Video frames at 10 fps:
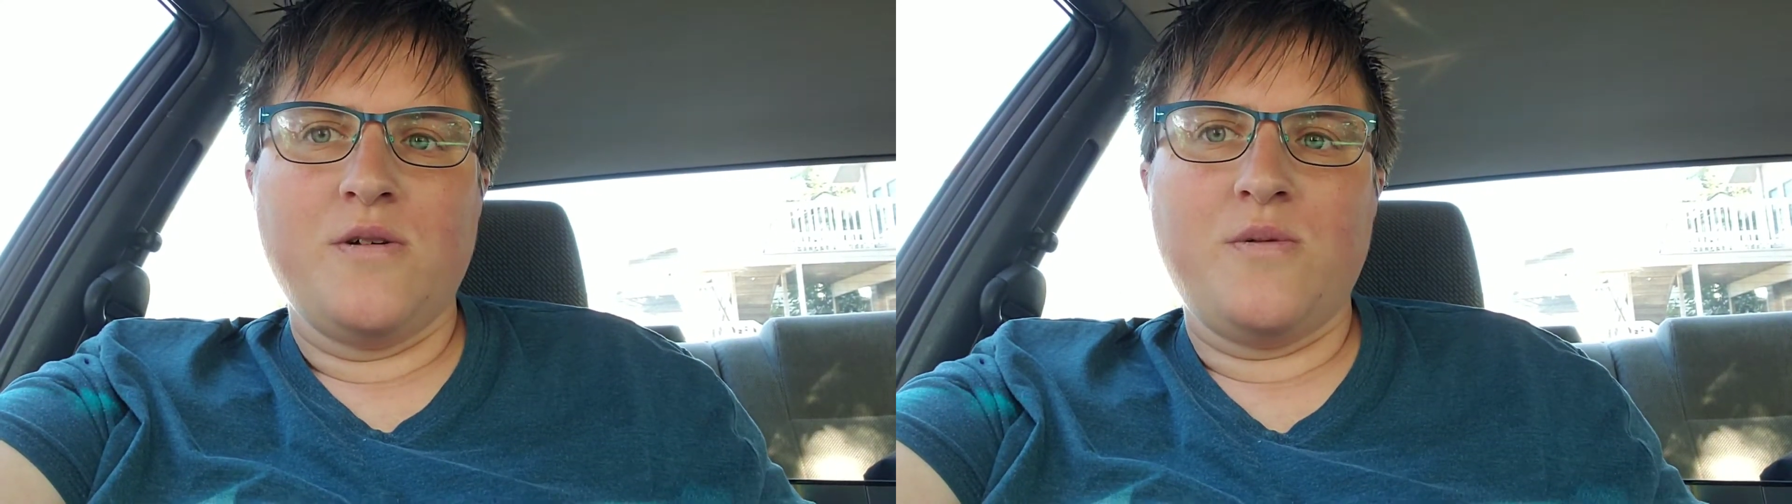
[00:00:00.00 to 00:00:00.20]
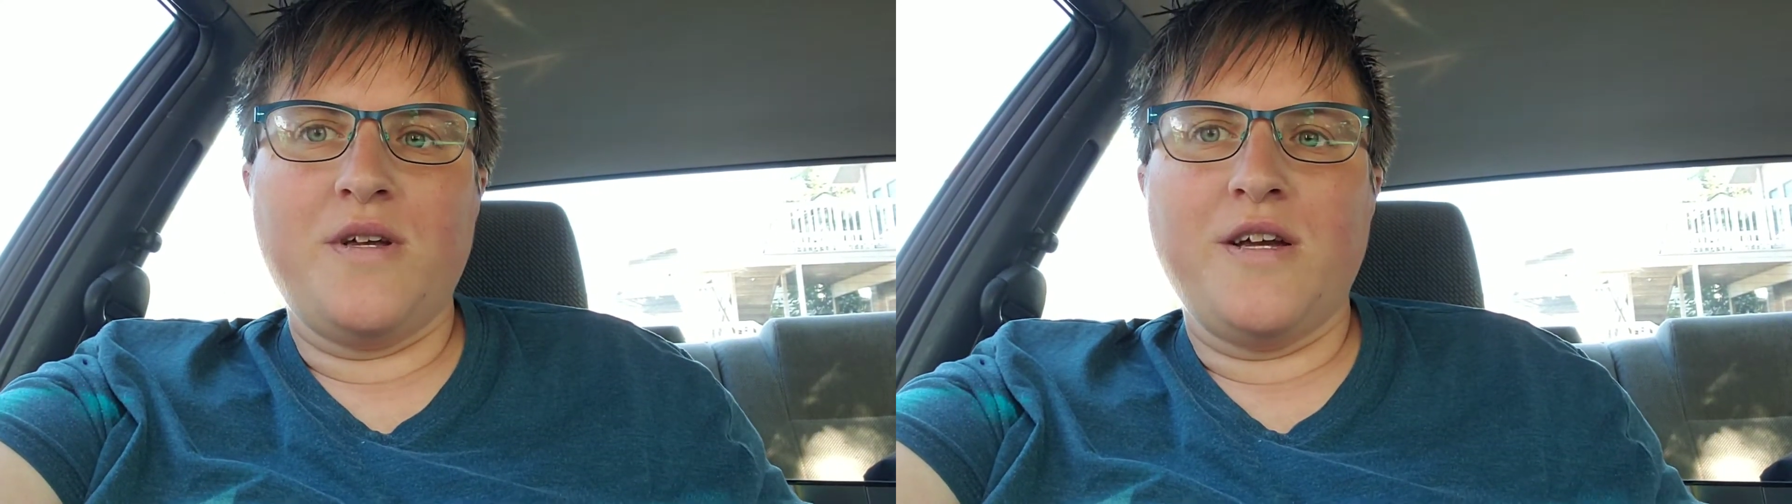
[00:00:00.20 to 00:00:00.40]

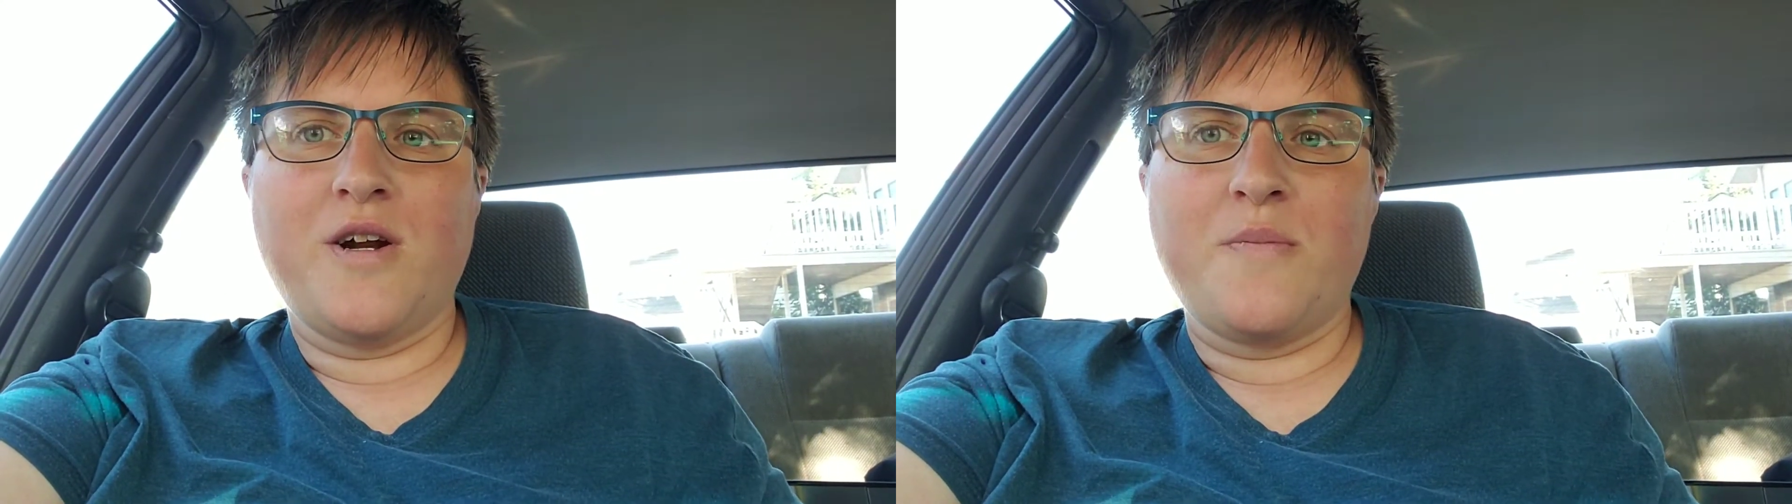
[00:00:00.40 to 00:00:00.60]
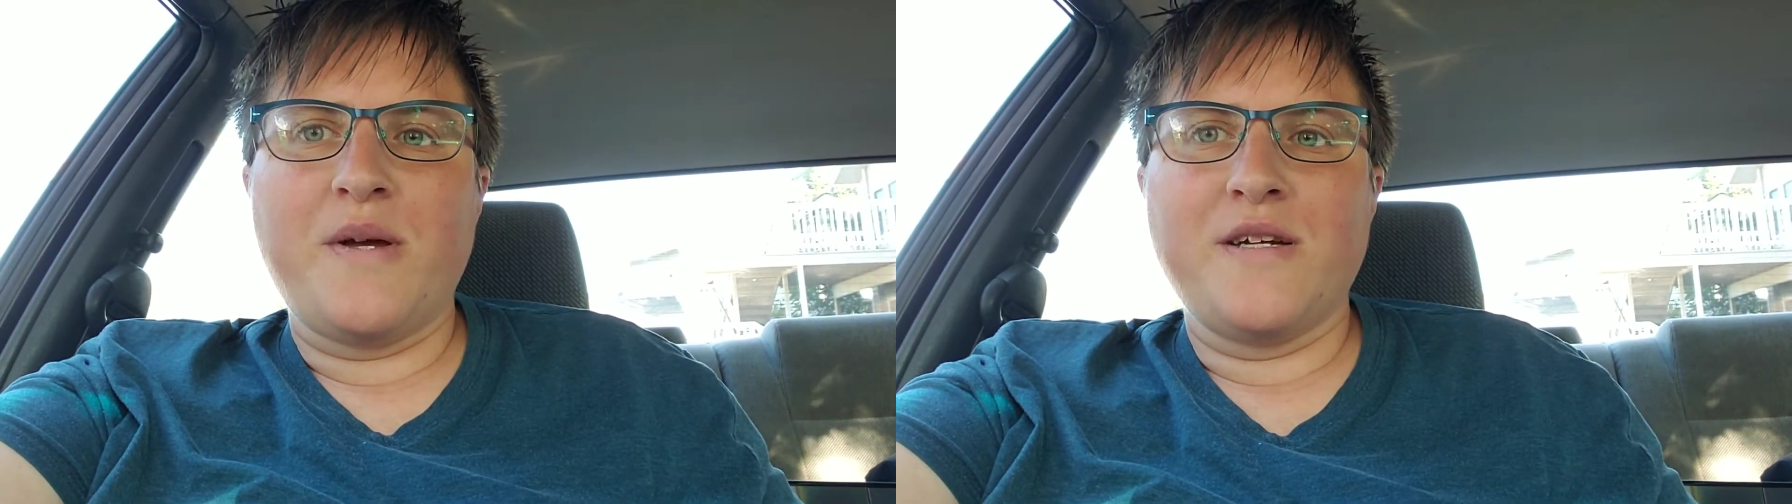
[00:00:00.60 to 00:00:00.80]
We get
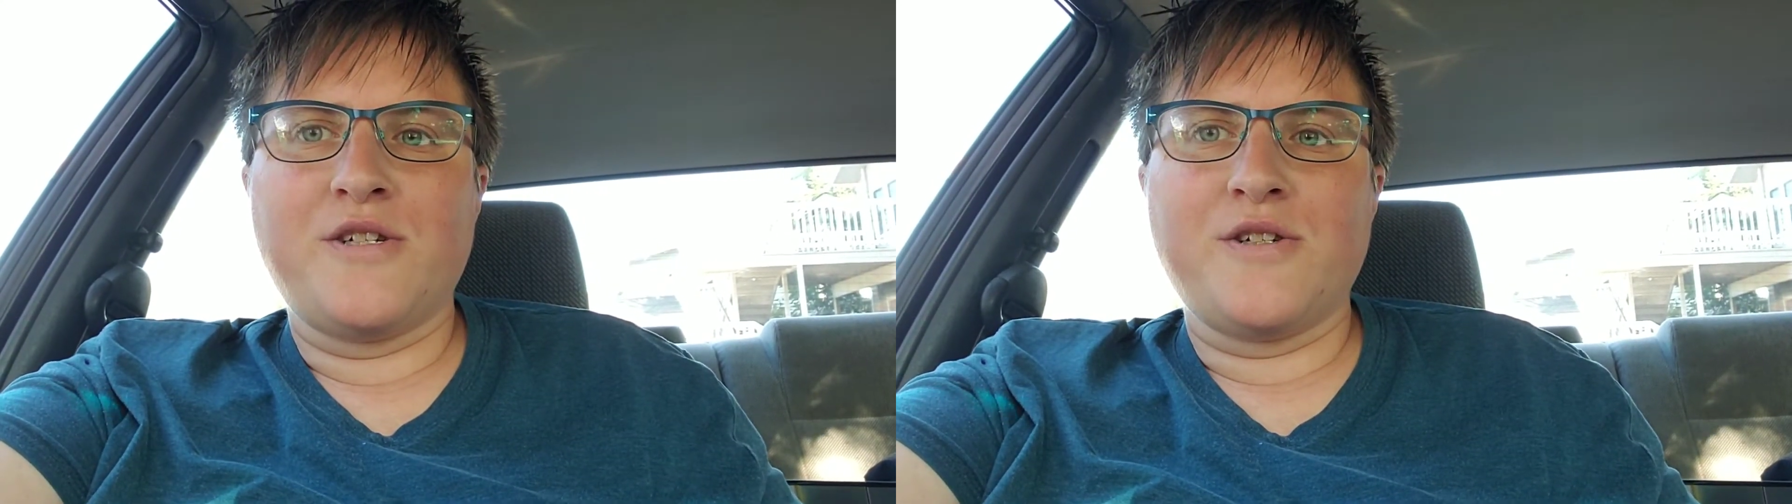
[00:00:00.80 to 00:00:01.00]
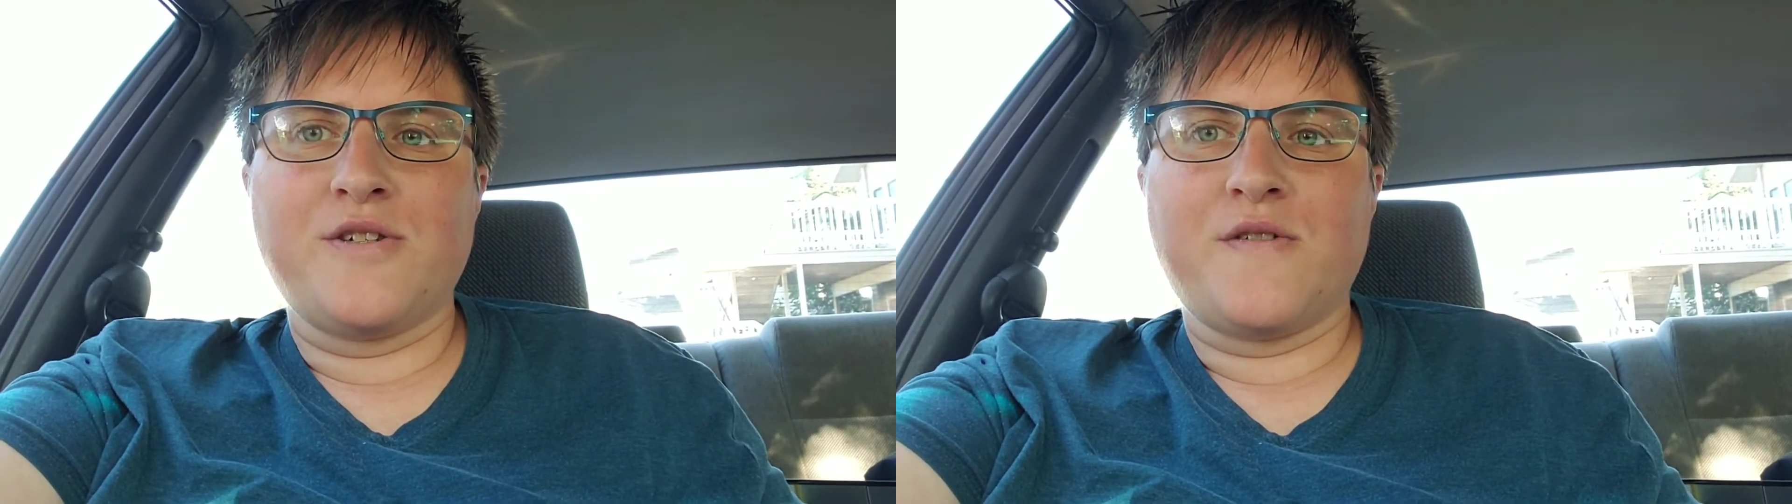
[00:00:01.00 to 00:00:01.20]
our
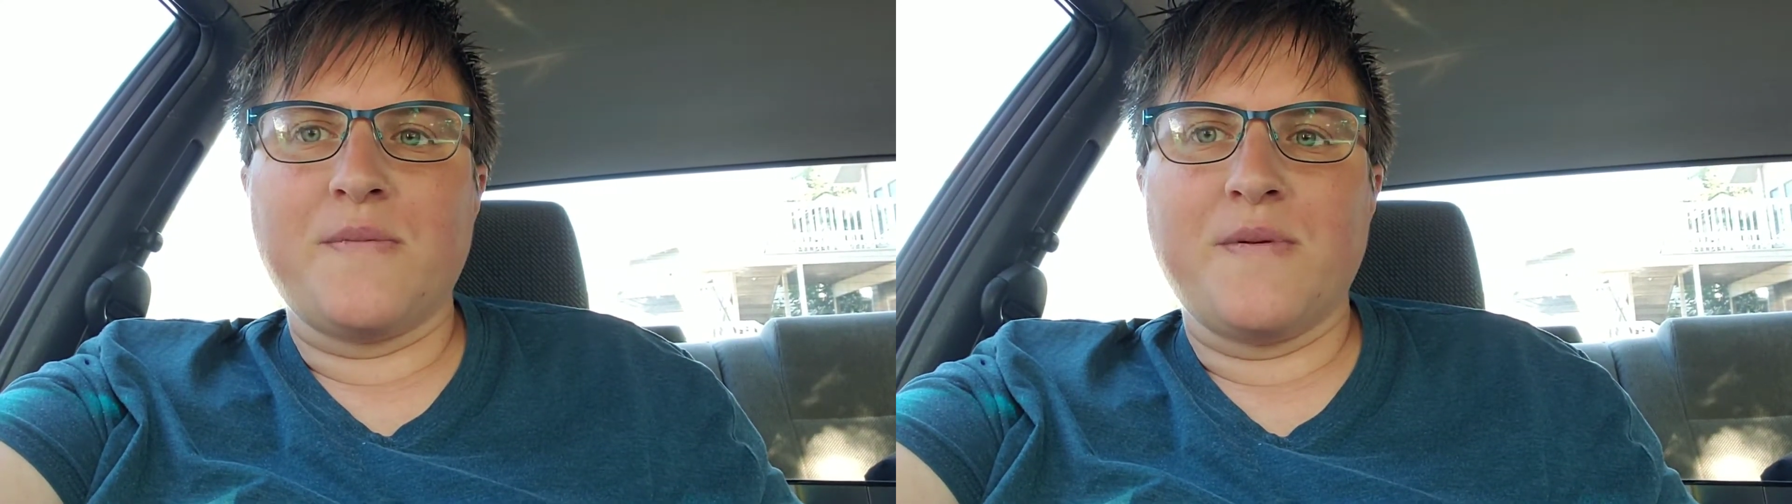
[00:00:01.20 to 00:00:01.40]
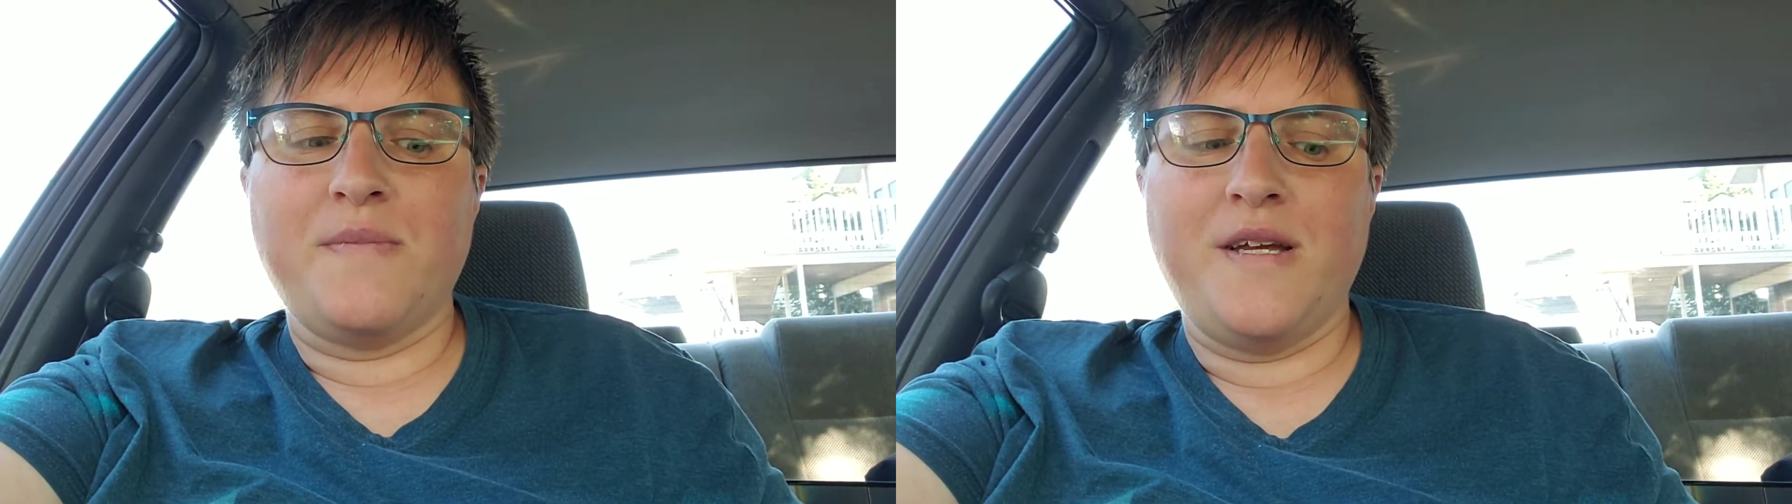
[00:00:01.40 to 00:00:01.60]
pictures
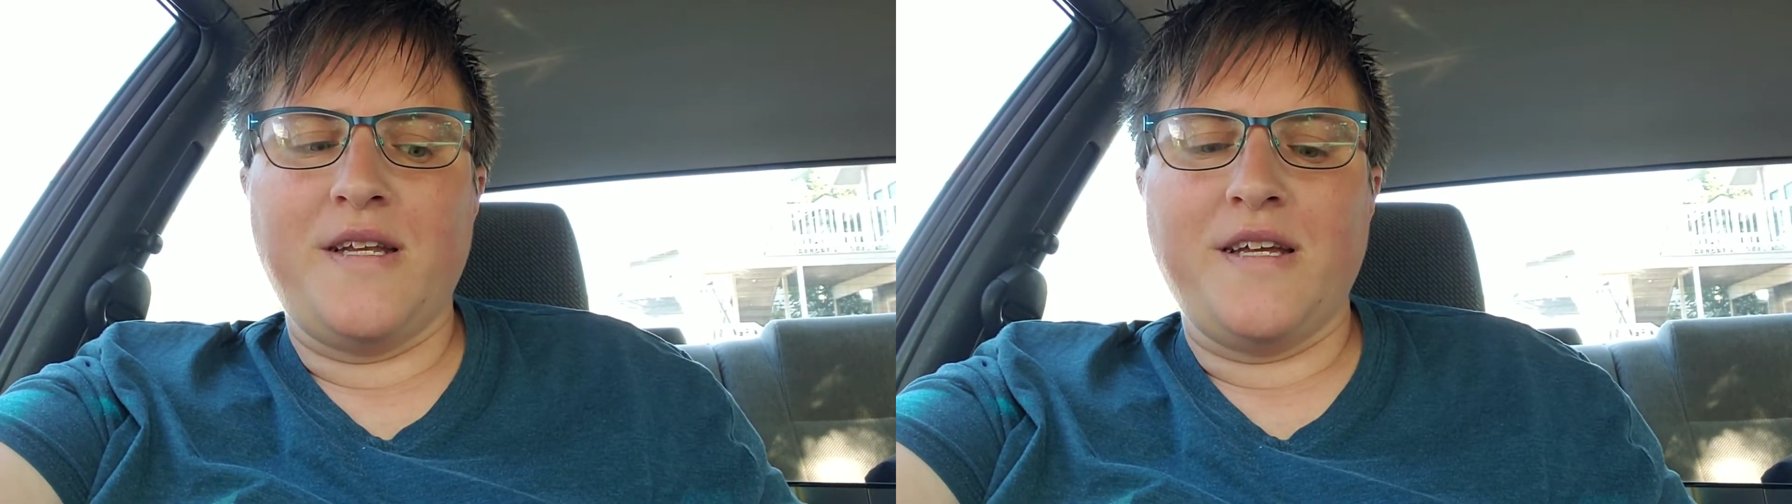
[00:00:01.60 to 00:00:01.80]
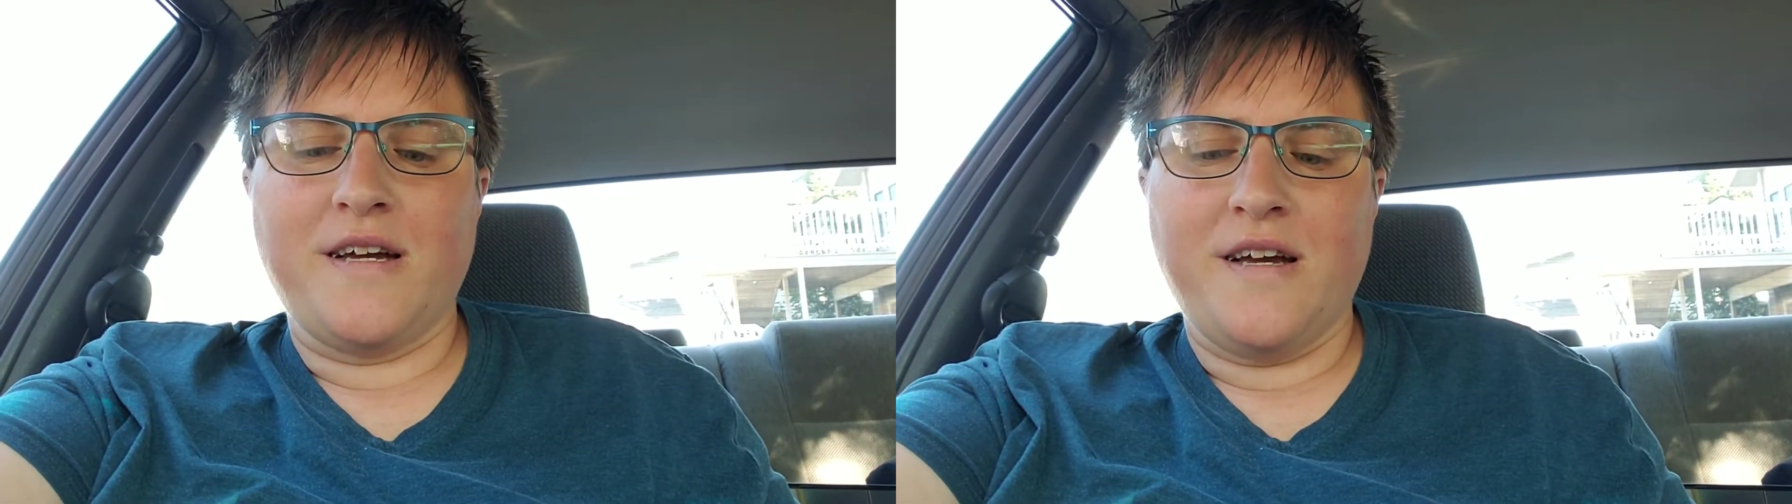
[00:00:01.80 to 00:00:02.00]
from the
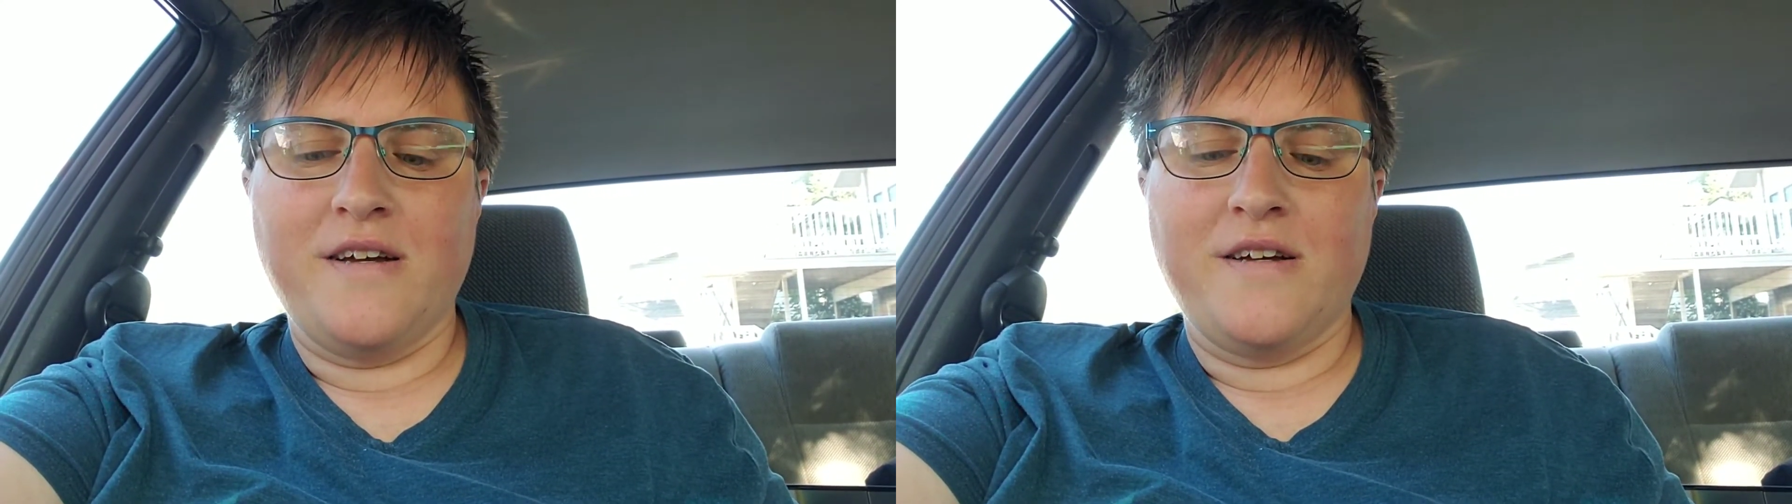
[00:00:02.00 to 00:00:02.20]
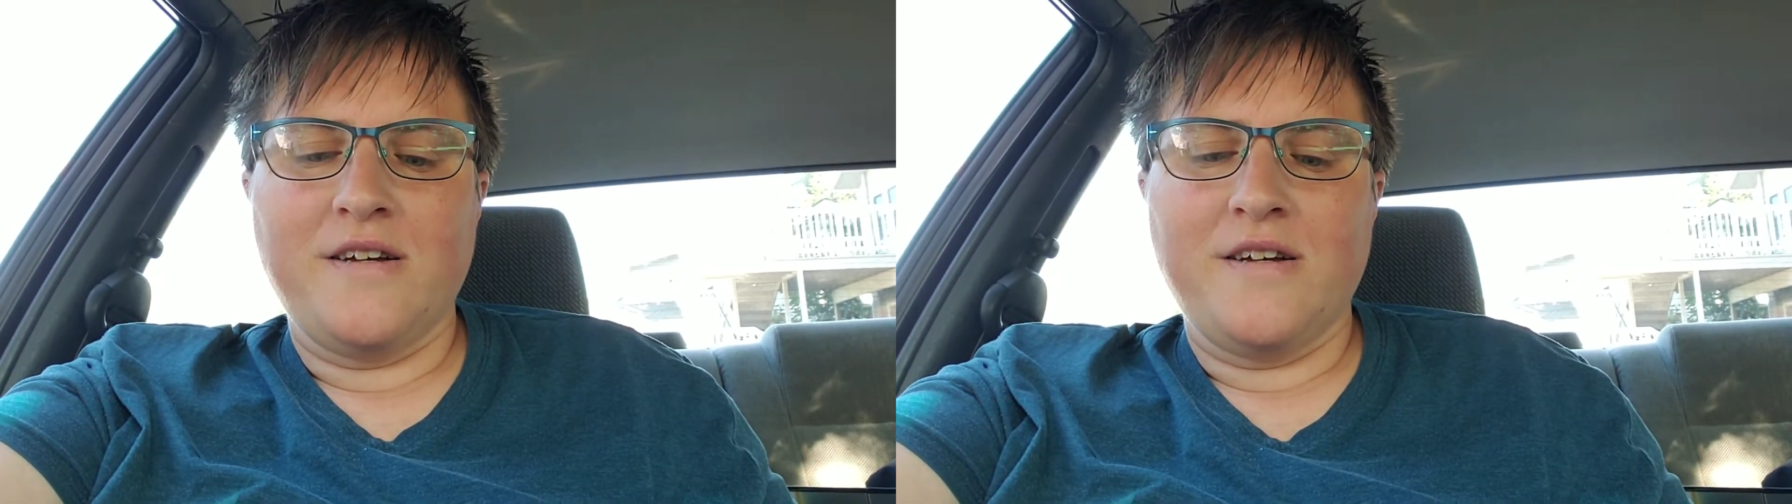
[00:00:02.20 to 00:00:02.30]
media.